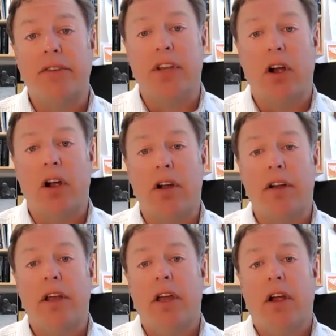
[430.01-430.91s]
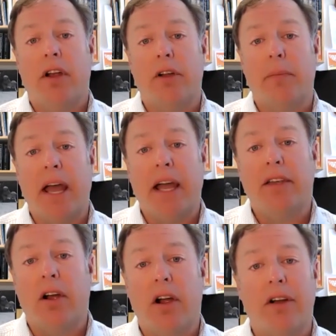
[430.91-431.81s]
yard or in your
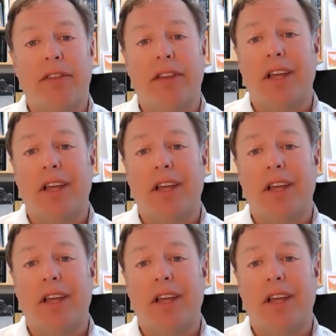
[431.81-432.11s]
backyard,